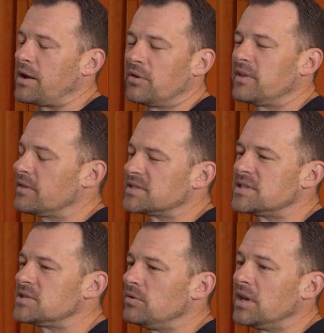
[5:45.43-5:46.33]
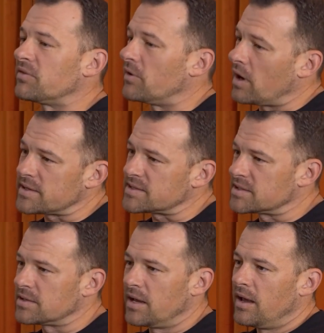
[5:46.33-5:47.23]
I don't think this is unique for
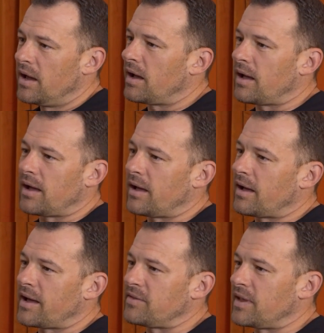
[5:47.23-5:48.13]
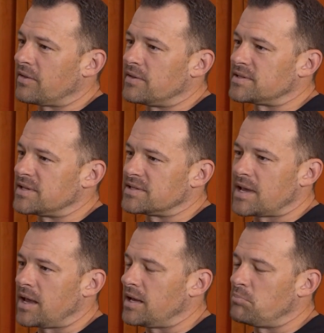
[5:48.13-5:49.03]
us. I think this is
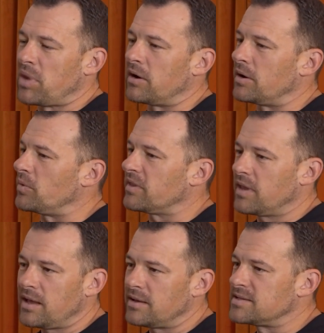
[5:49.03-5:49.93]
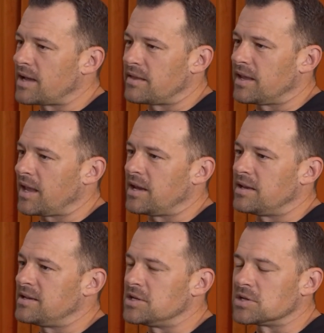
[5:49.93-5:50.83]
any parent with kids. I think
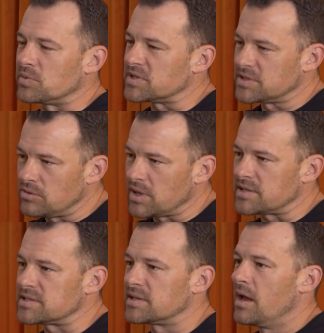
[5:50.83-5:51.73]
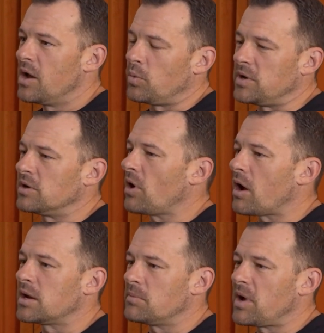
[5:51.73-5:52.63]
any teacher with students. When you're
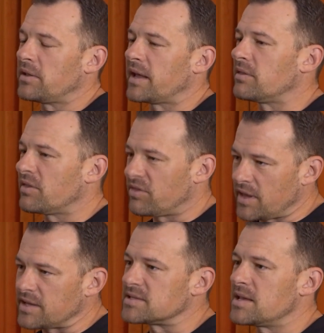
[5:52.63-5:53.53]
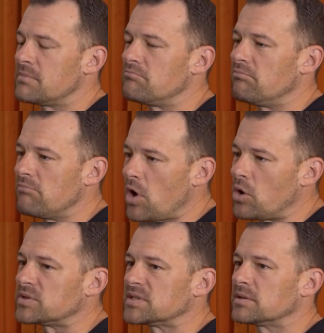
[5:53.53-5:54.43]
talking about like the things that
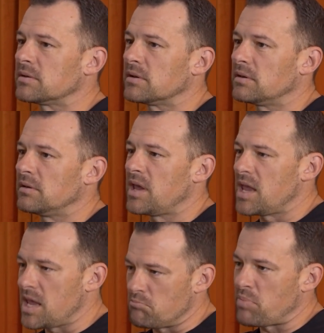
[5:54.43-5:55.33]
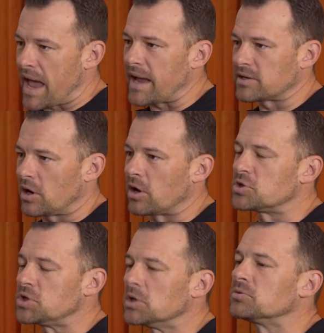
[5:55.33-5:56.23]
most impact our
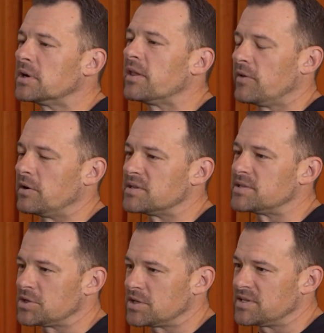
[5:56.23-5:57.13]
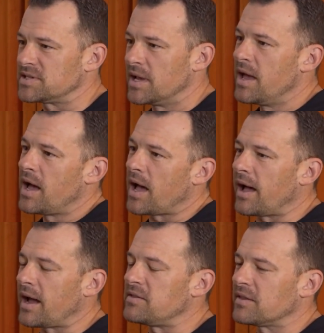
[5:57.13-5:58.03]
children and their decisions,
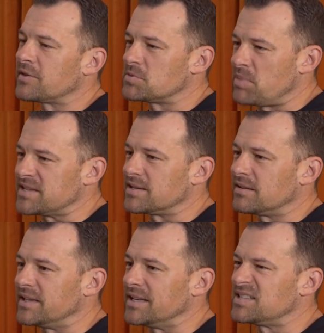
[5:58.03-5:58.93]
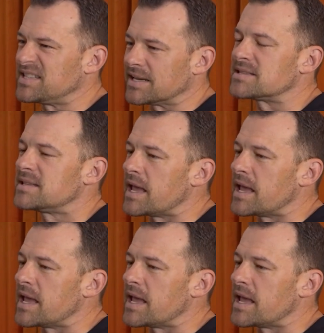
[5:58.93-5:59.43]
I think there's basically 6